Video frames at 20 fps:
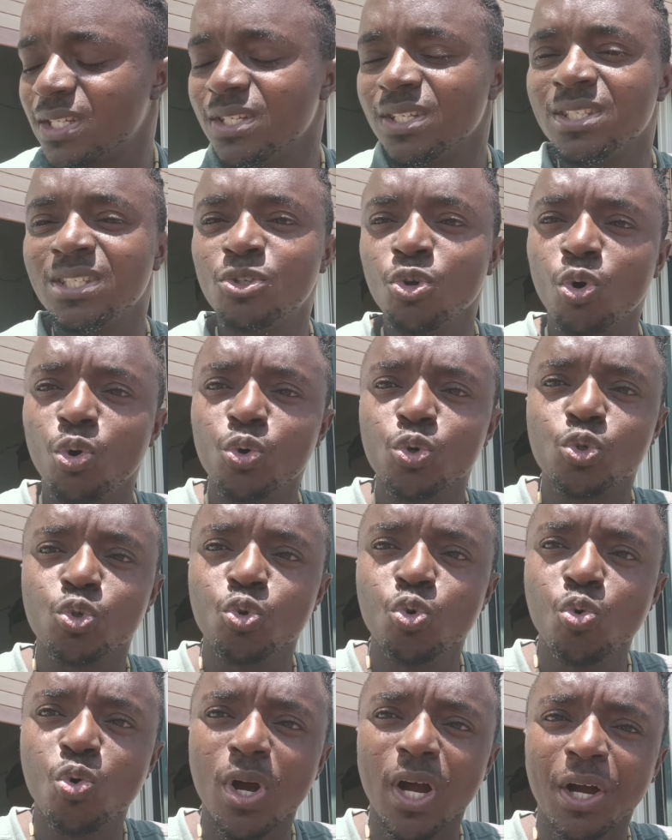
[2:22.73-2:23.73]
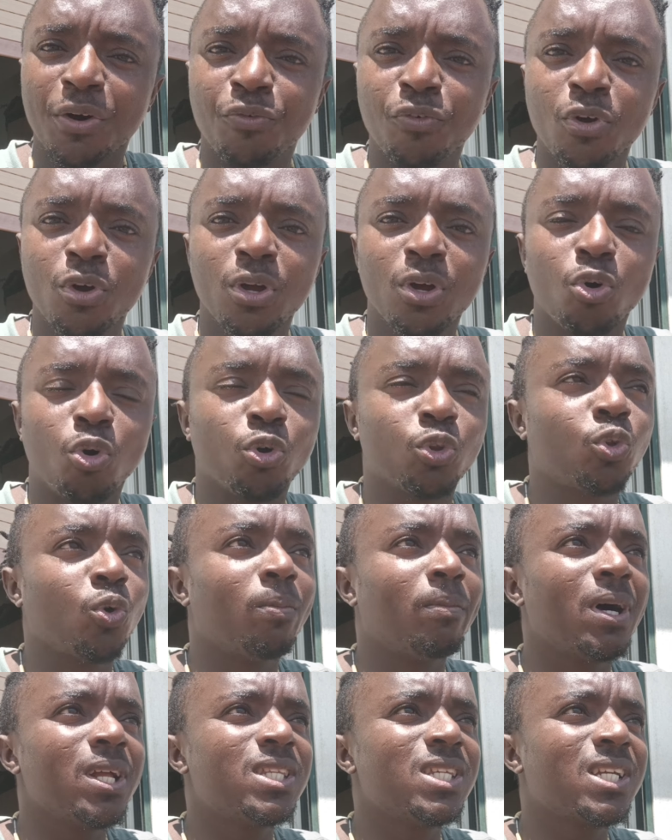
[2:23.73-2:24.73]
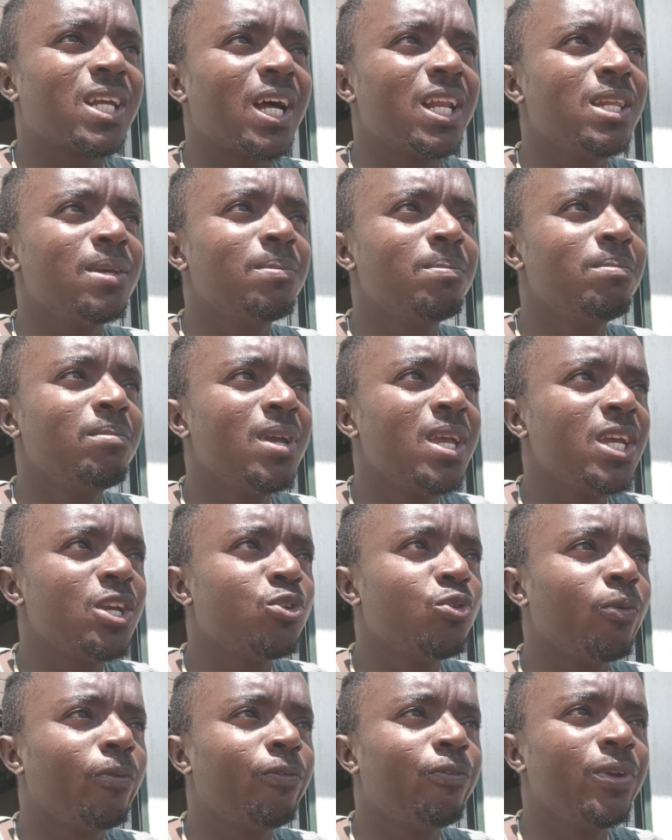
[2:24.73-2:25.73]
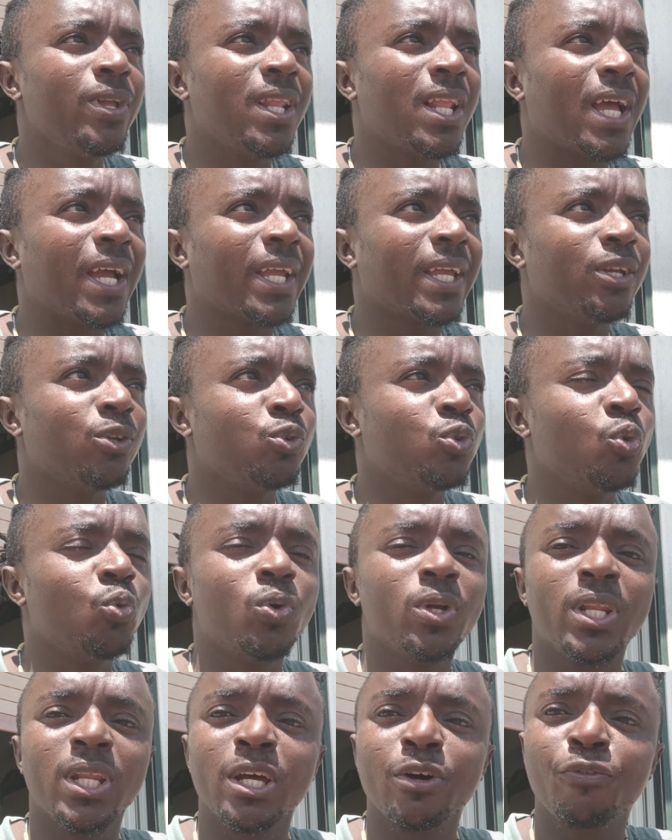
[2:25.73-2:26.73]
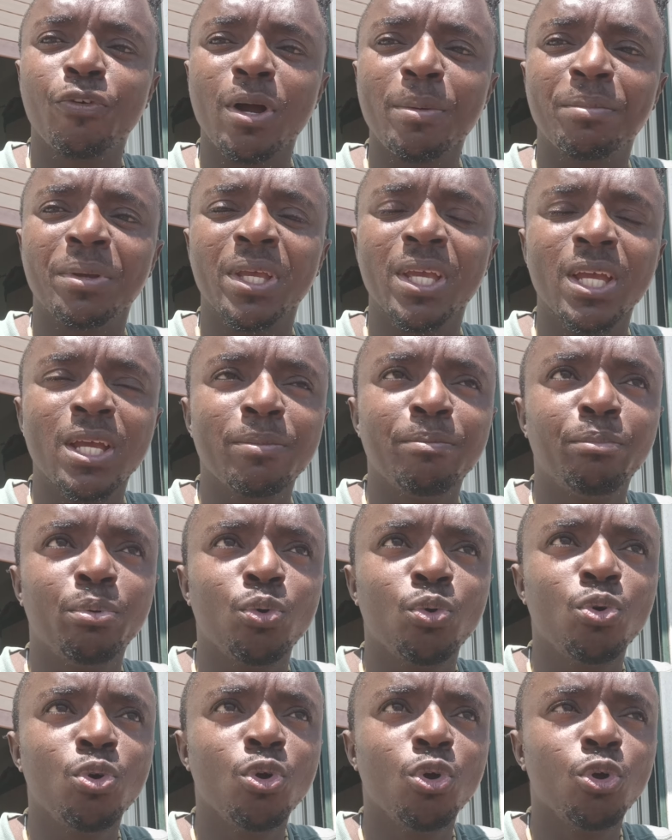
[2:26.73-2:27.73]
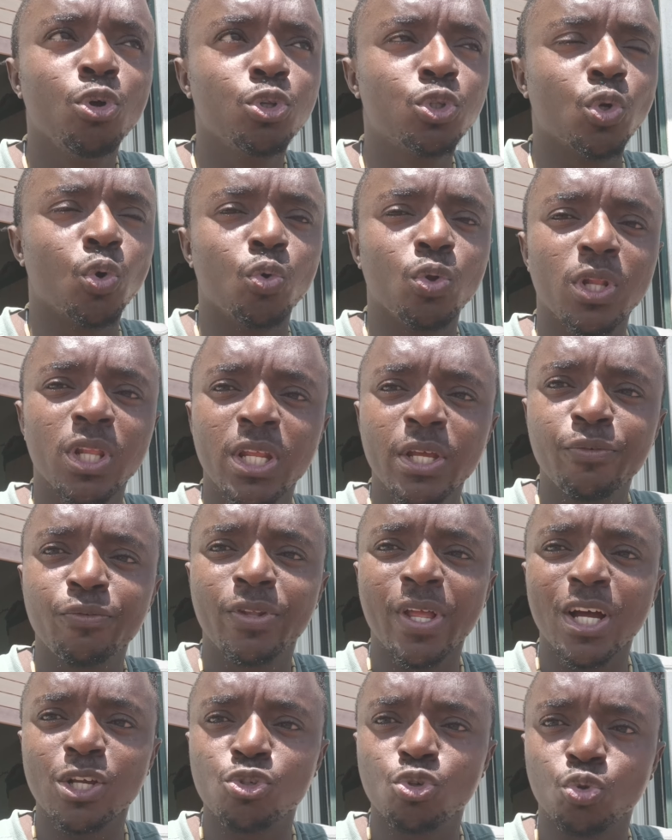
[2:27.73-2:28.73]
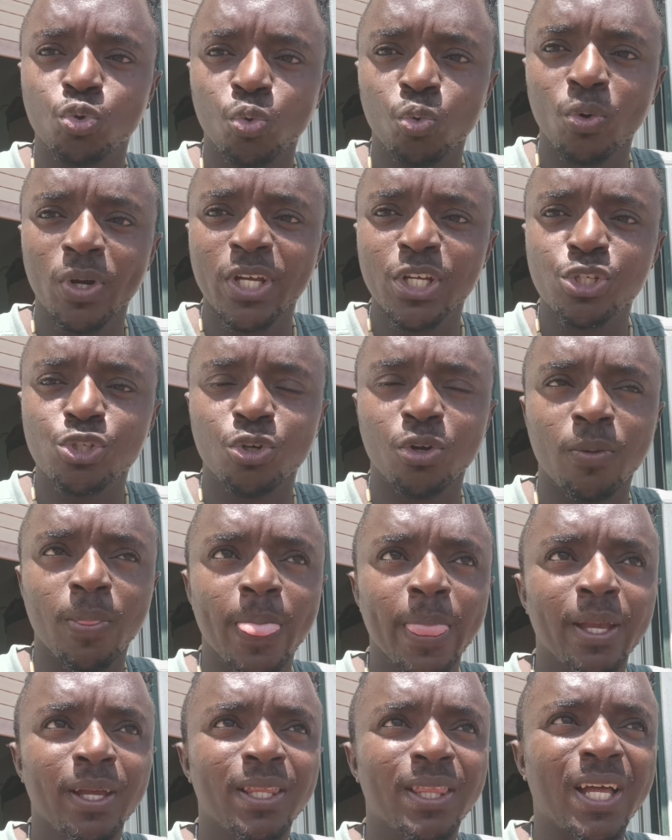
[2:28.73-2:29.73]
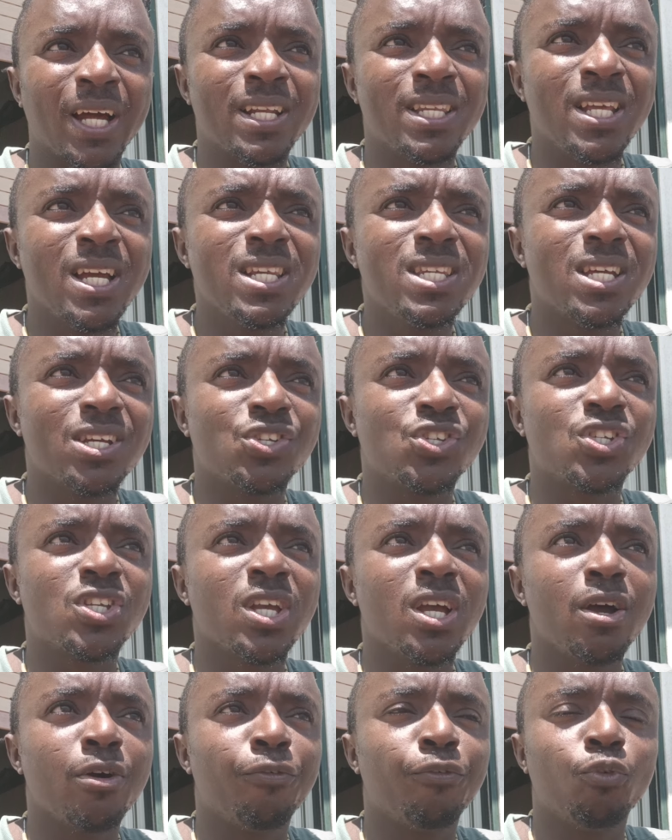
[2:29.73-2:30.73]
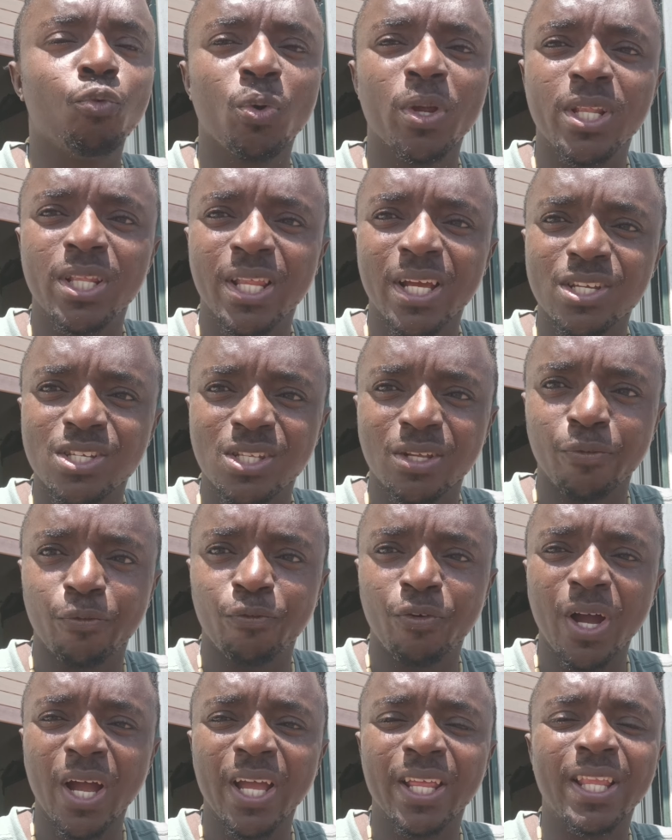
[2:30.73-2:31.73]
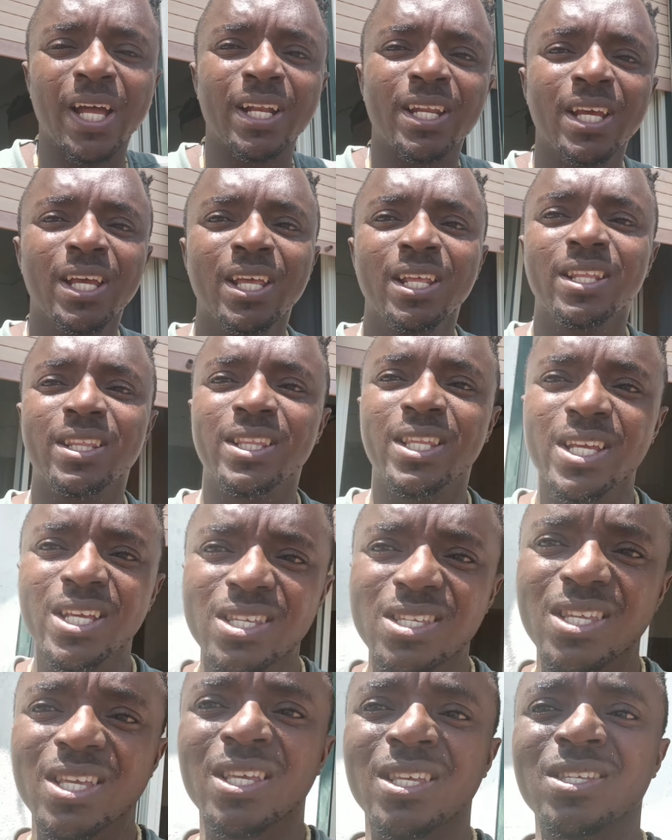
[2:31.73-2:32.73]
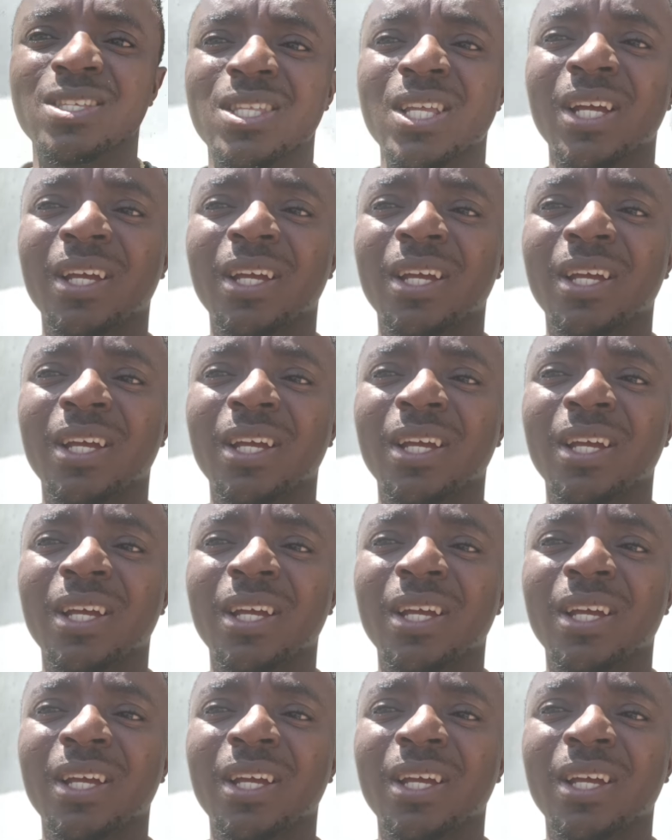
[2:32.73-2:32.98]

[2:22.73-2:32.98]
those who have automatically make you feel like you will never be able to leave that situation, that they themselves will testify that this is